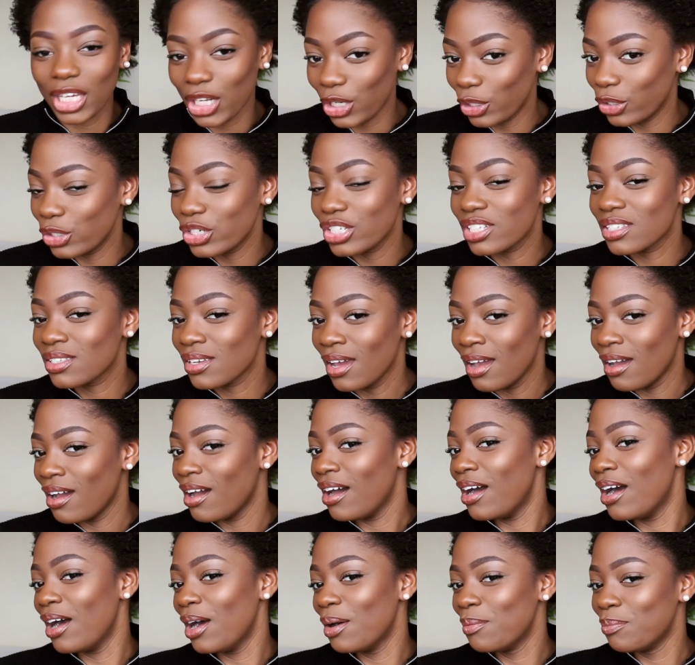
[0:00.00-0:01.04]
hairs.
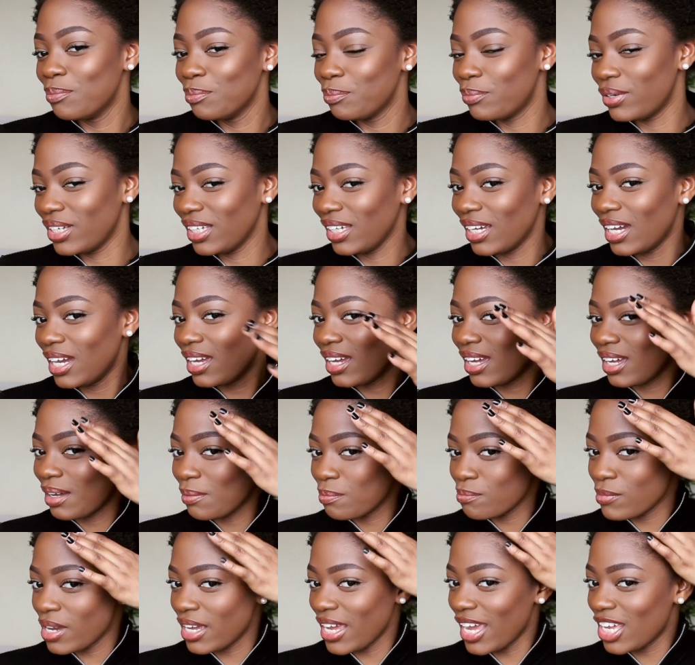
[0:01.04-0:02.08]
But yeah,
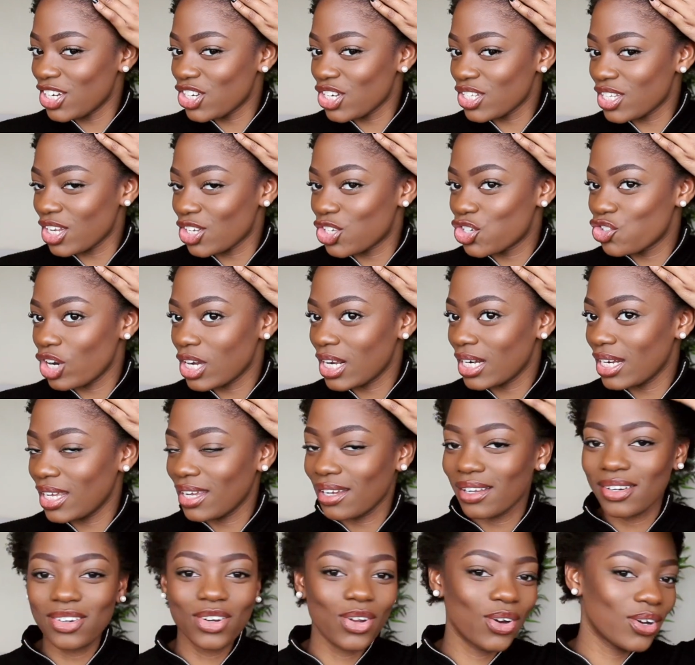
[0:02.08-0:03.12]
my edges are
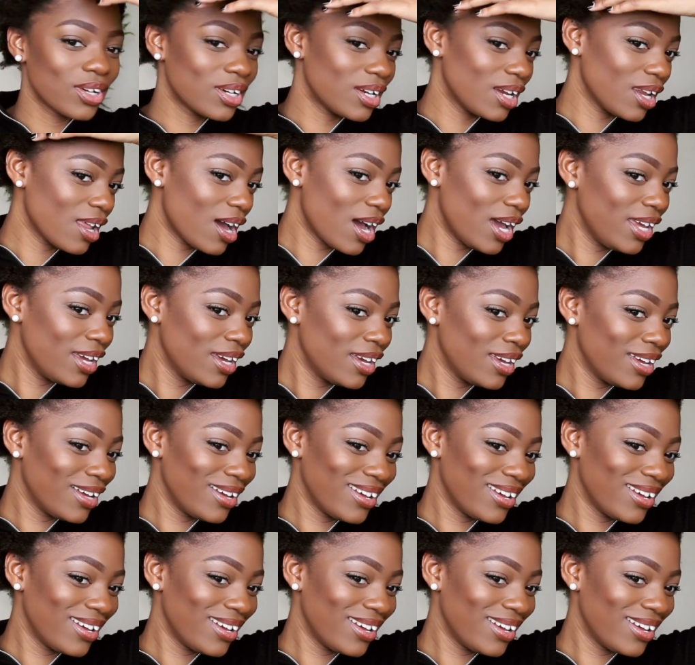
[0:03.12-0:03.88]
struggling, not gonna lie.